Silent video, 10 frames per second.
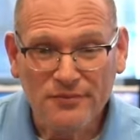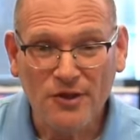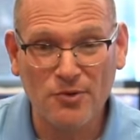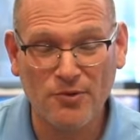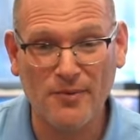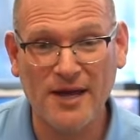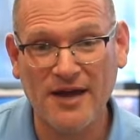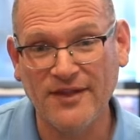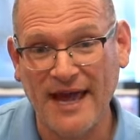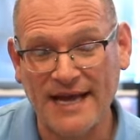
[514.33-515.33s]
you'll probably
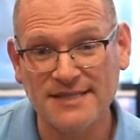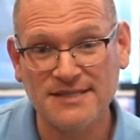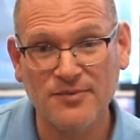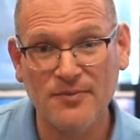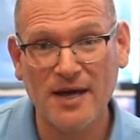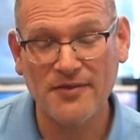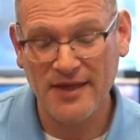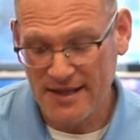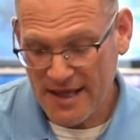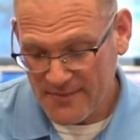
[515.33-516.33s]
have to ask them about
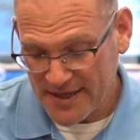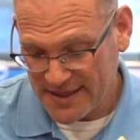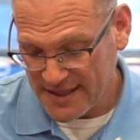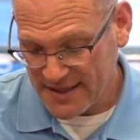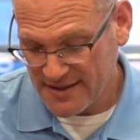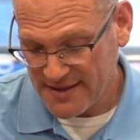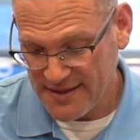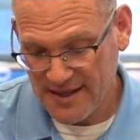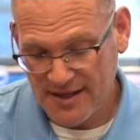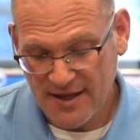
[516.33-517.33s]
that. But at the end of the
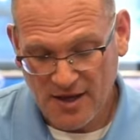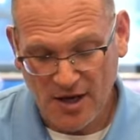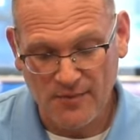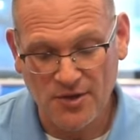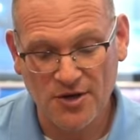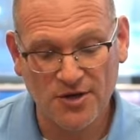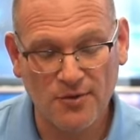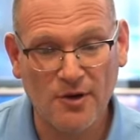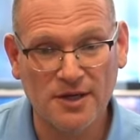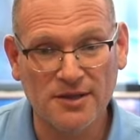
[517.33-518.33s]
day, you're gonna
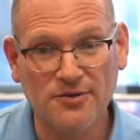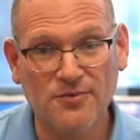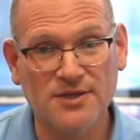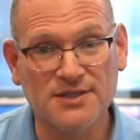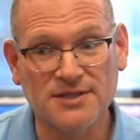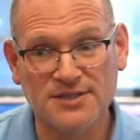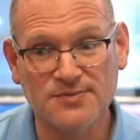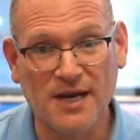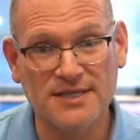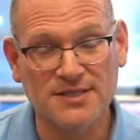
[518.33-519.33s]
want a little bit of
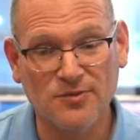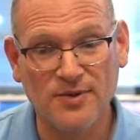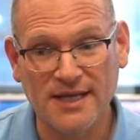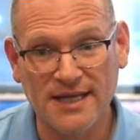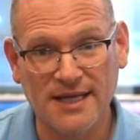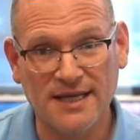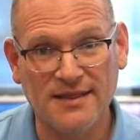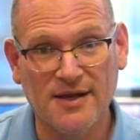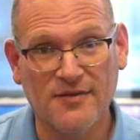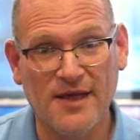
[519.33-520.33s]
spice, a little bit of kick in
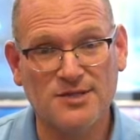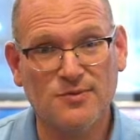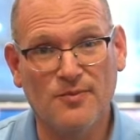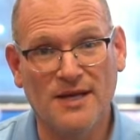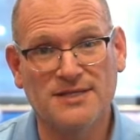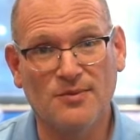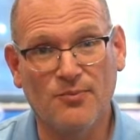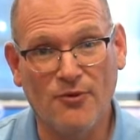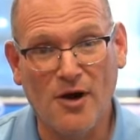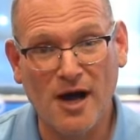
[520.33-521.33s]
there. That's what makes the
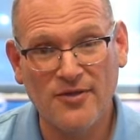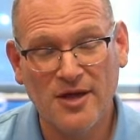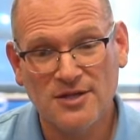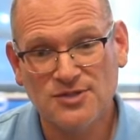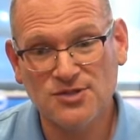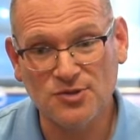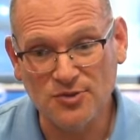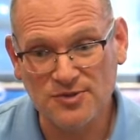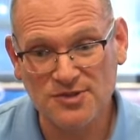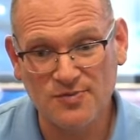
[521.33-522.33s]
broth
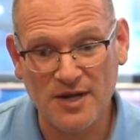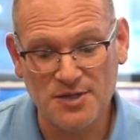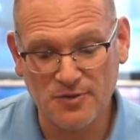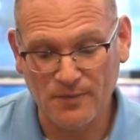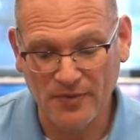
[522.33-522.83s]
so special.